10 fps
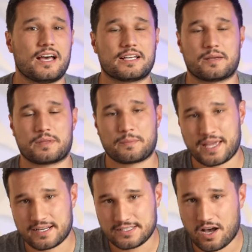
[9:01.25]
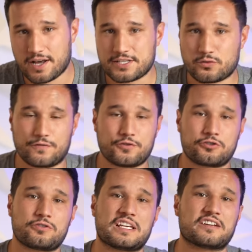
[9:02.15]
uh, some of the Panasonics, or if you're
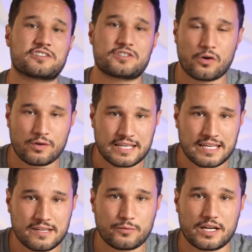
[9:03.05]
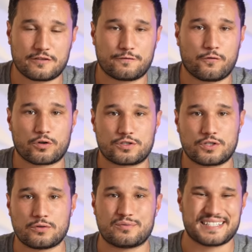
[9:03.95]
shooting Sony with four
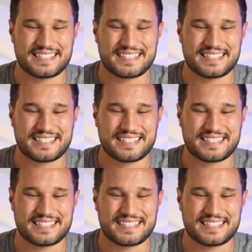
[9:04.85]
two